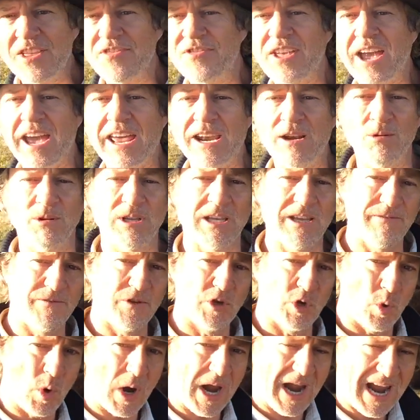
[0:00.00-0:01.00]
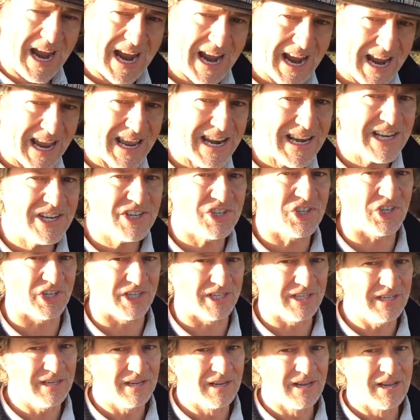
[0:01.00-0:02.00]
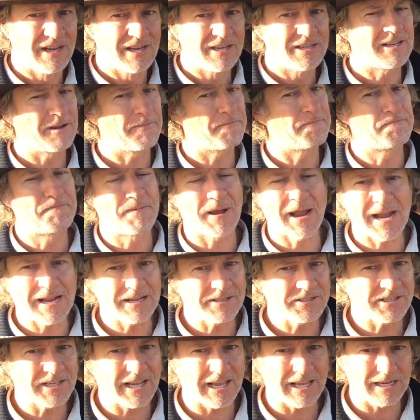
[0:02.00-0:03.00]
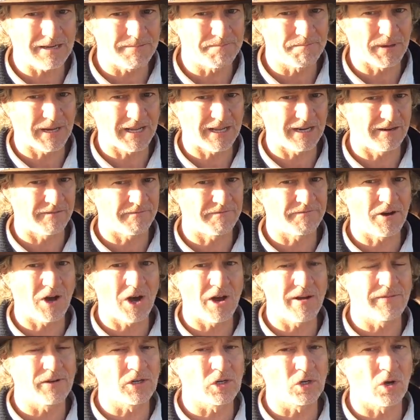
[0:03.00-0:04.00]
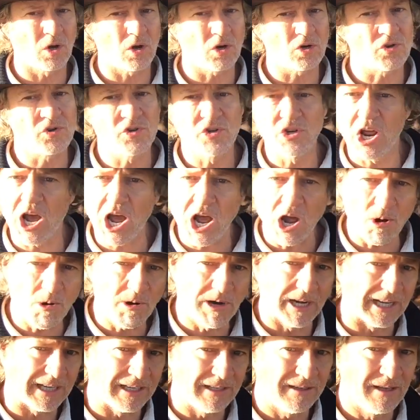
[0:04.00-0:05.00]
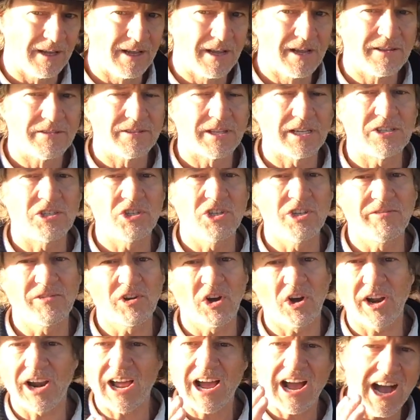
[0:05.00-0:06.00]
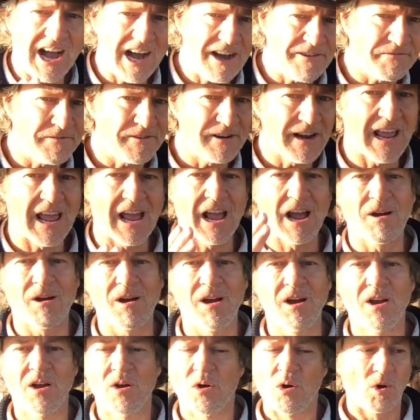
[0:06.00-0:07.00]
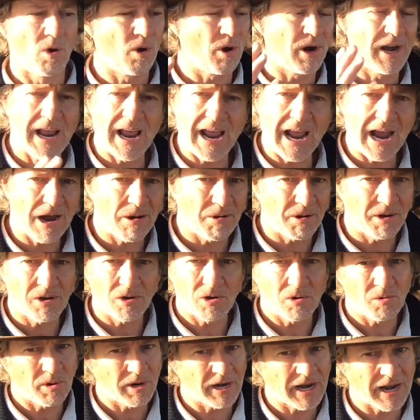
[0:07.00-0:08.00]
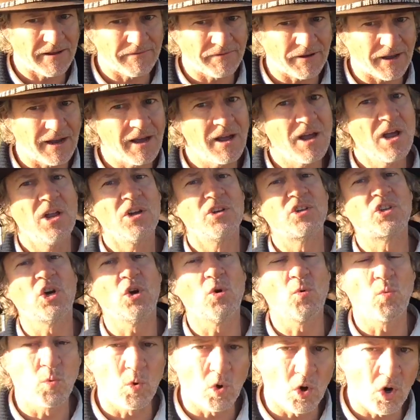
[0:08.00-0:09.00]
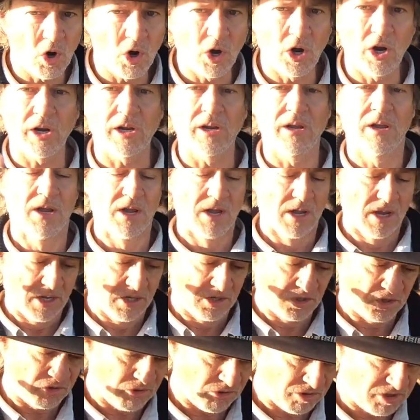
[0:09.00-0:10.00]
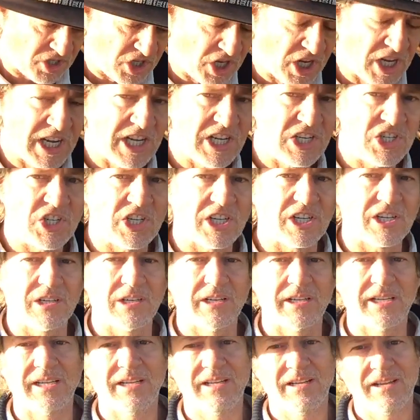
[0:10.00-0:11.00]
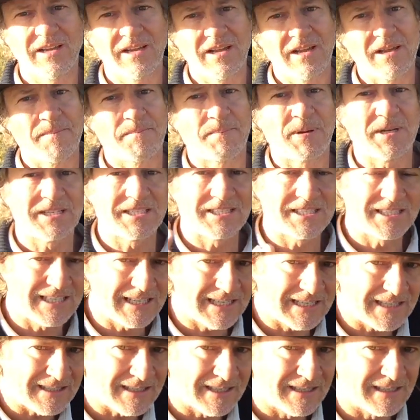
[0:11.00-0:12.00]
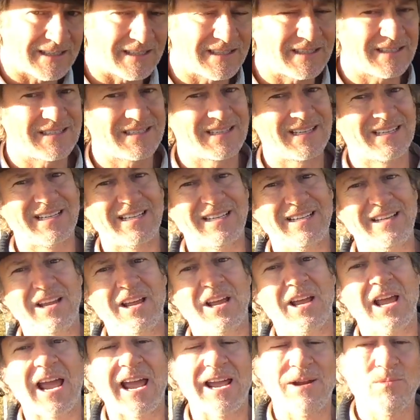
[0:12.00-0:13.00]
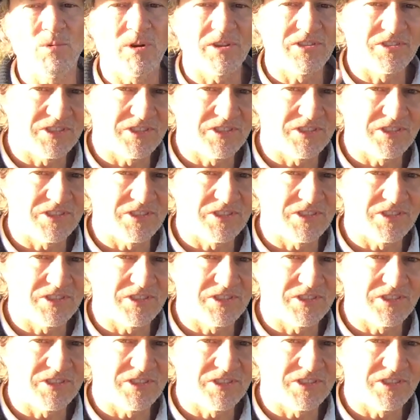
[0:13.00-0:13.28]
that'll give you energy to bounce out of bed at 5 o'clock knowing that you've got half an hour or whatever to work strategically, persistently, and with